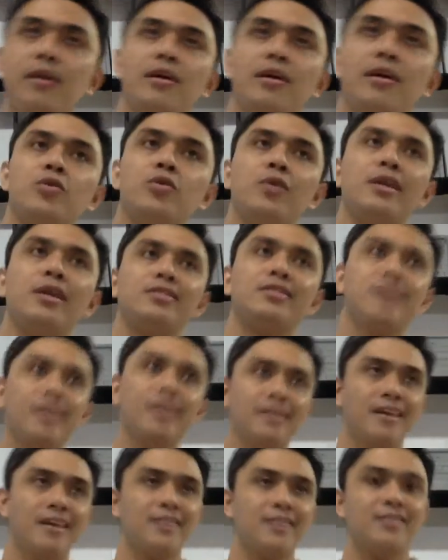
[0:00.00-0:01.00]
So let's say
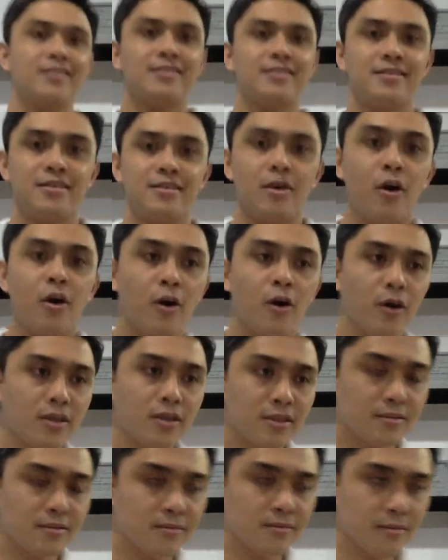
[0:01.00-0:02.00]
this
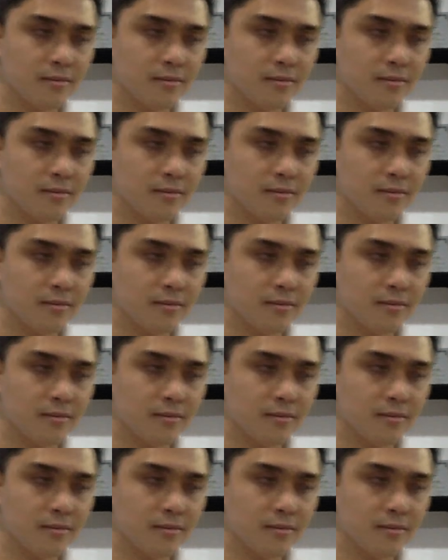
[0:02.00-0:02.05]
August,